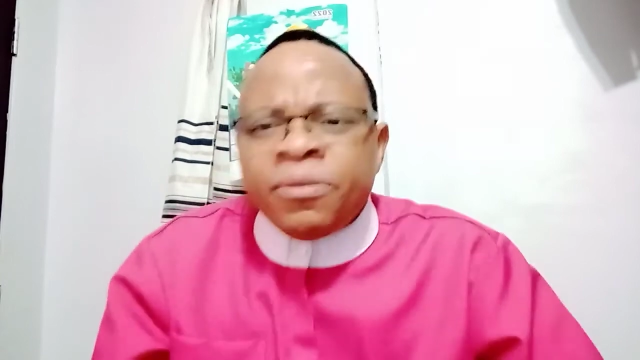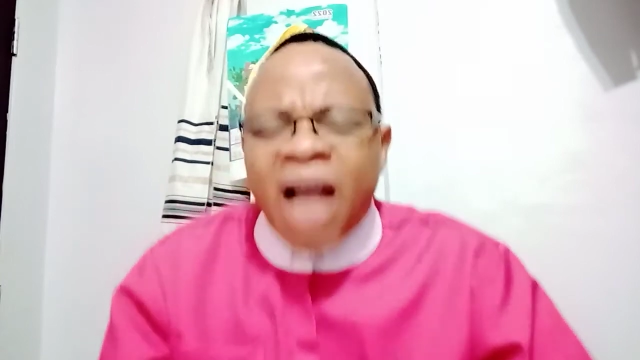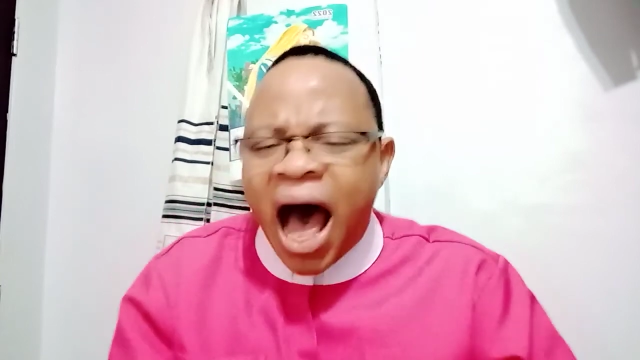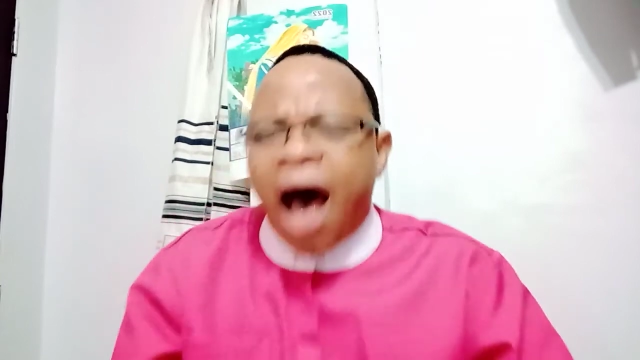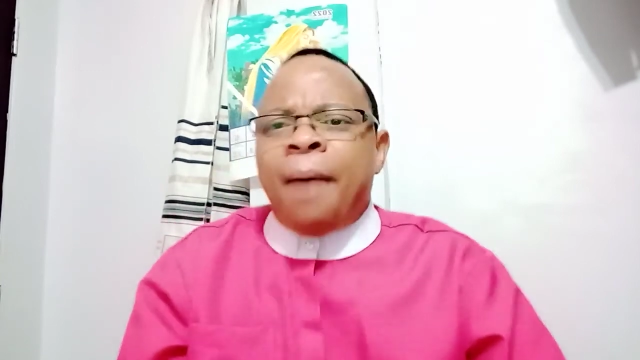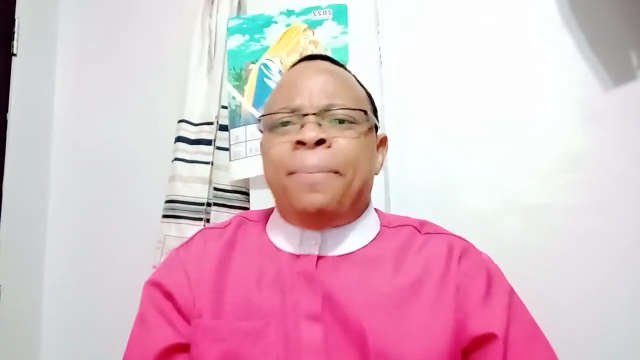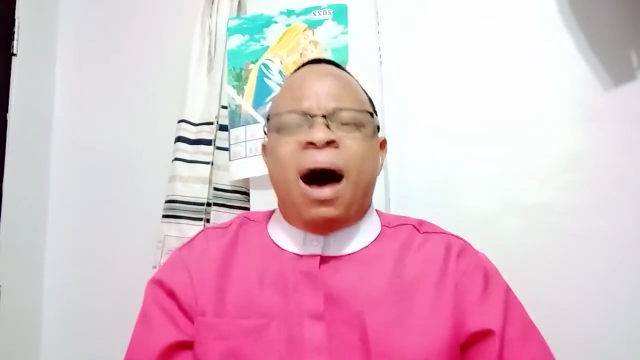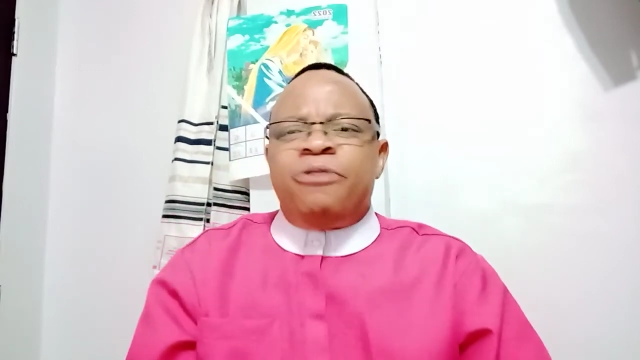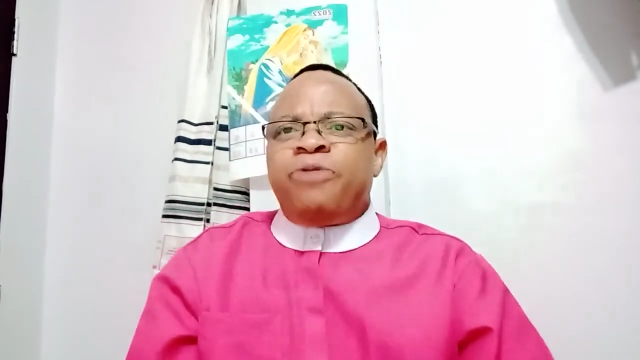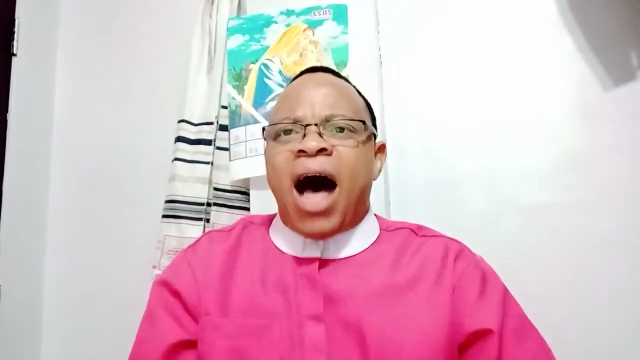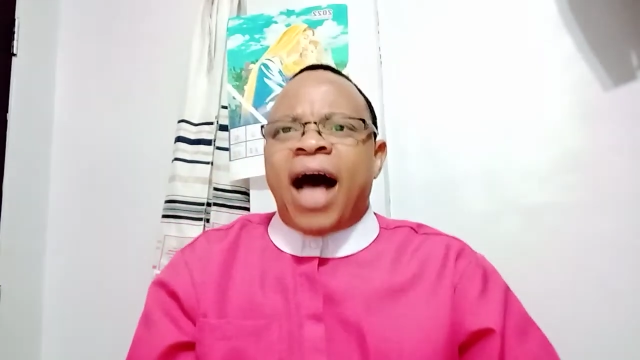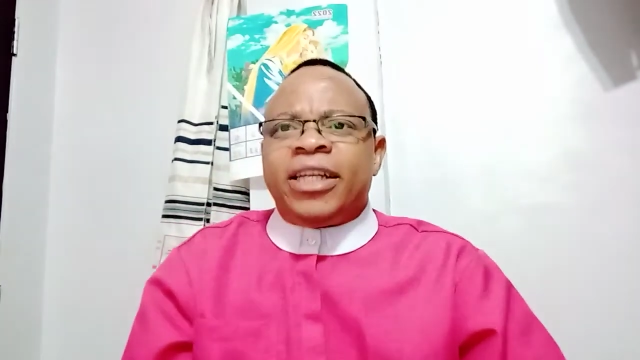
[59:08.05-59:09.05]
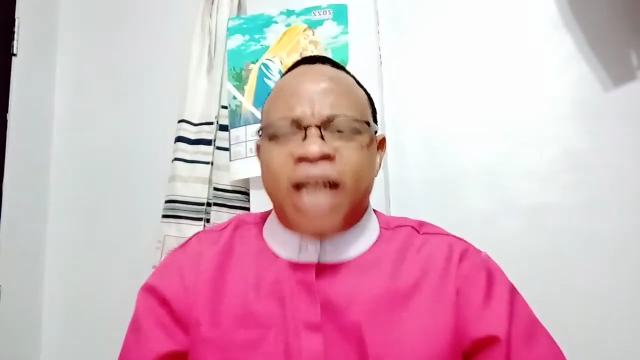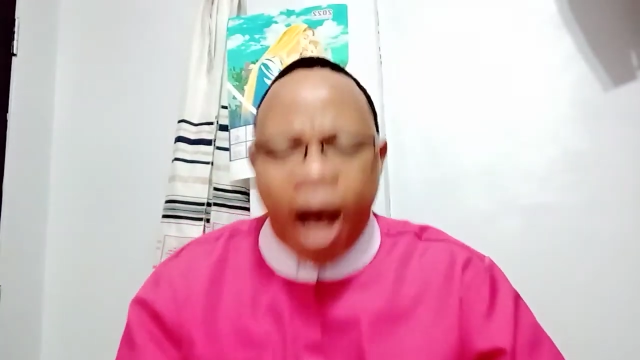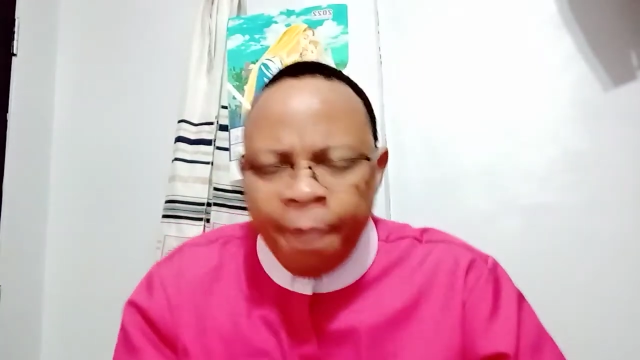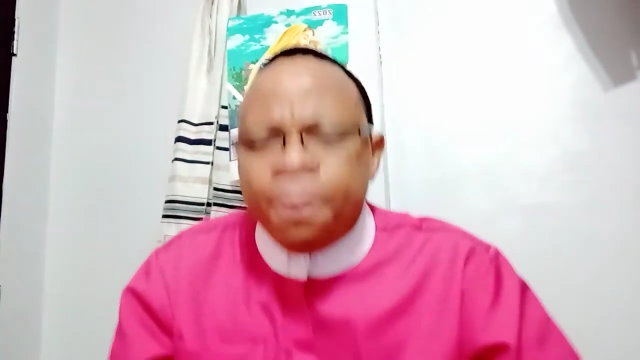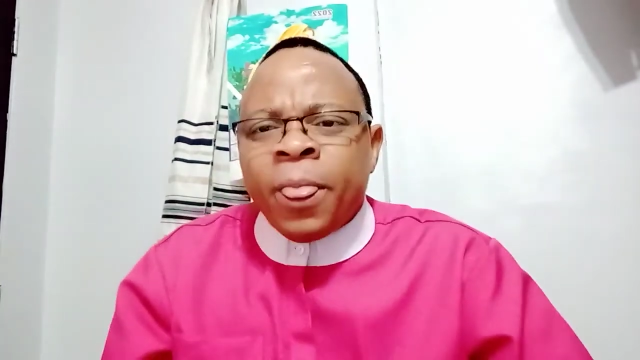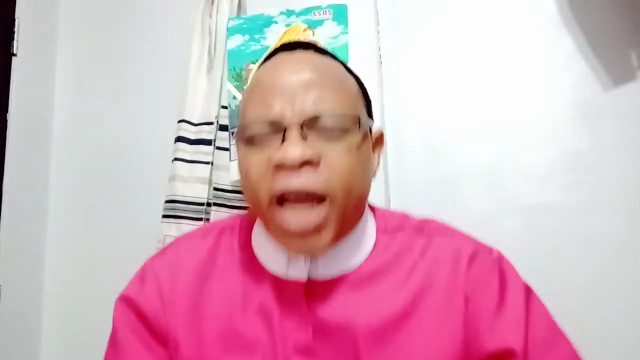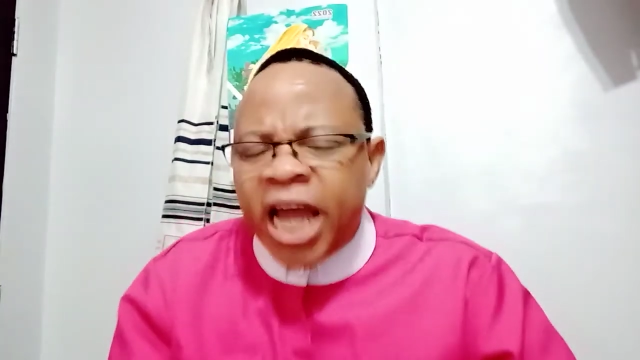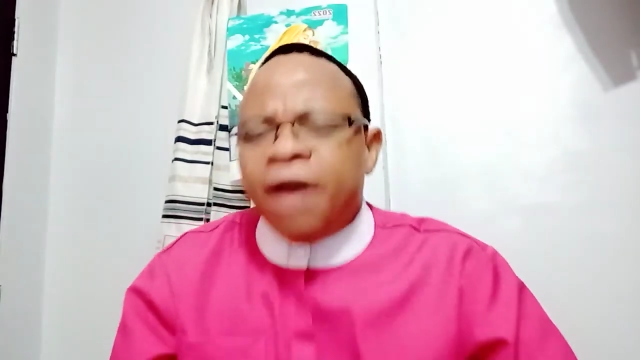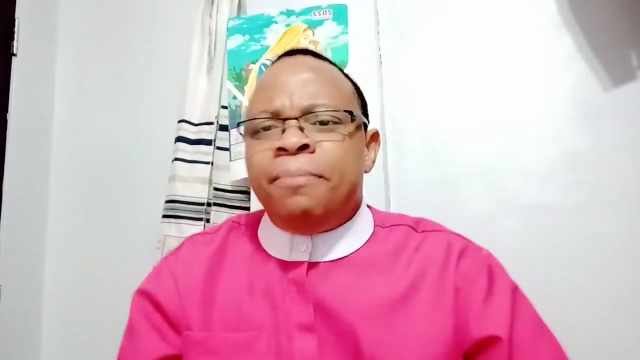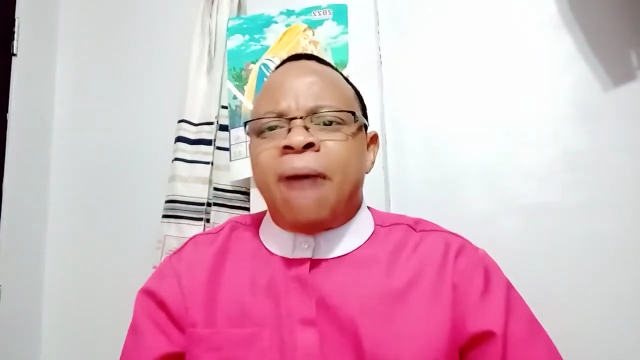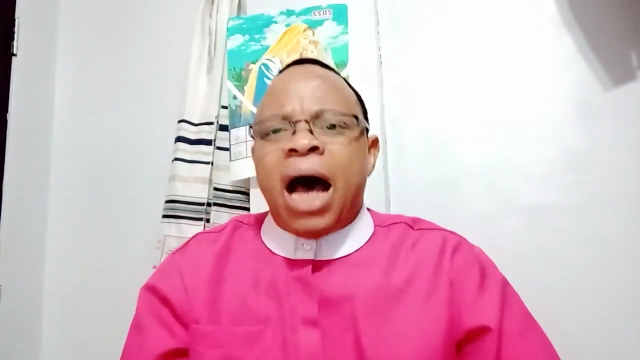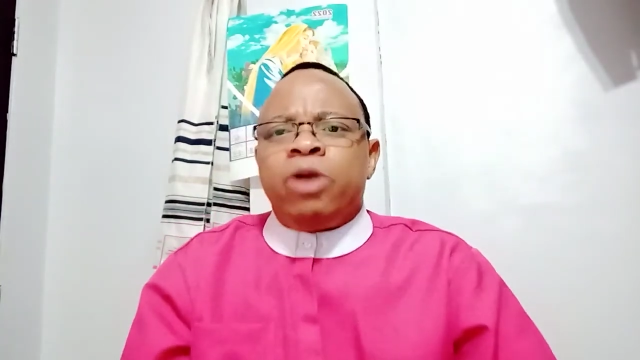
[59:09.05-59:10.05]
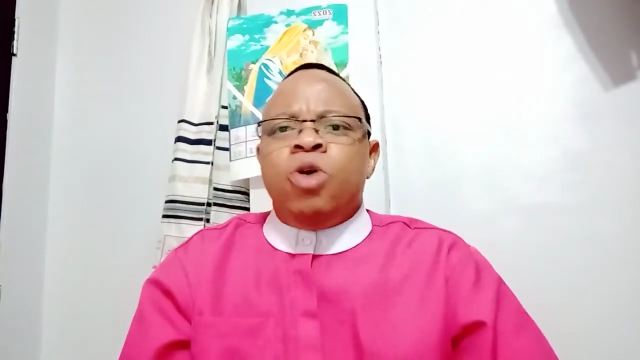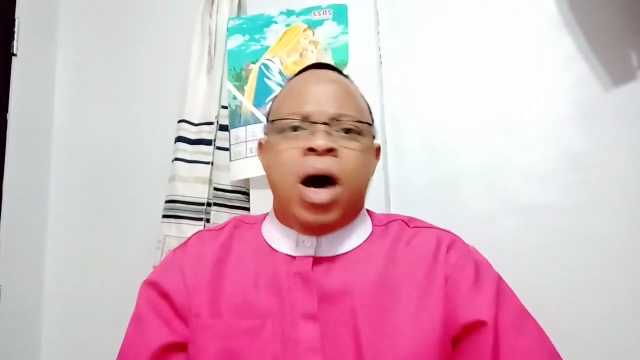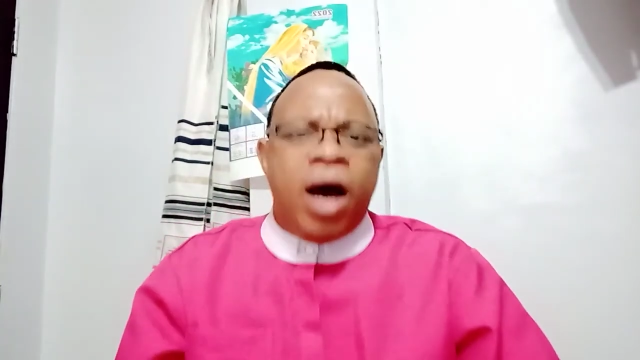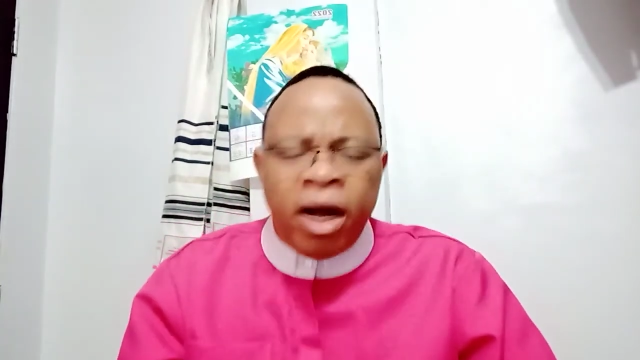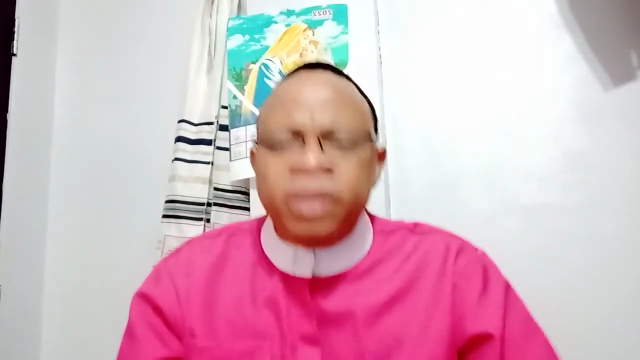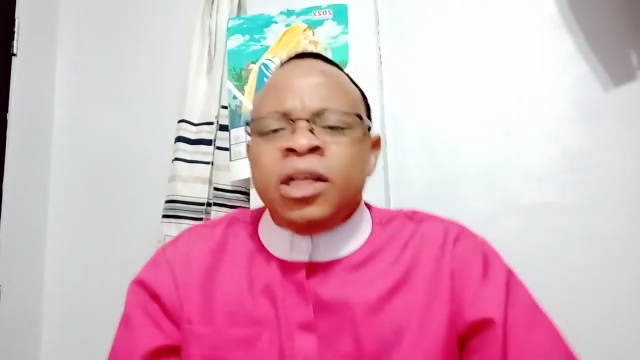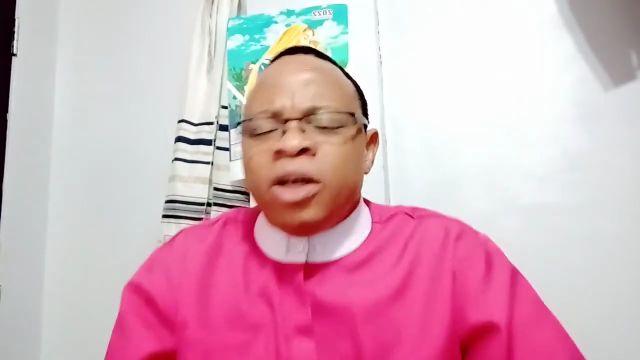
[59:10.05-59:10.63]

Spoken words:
Abba Father Emmanuel,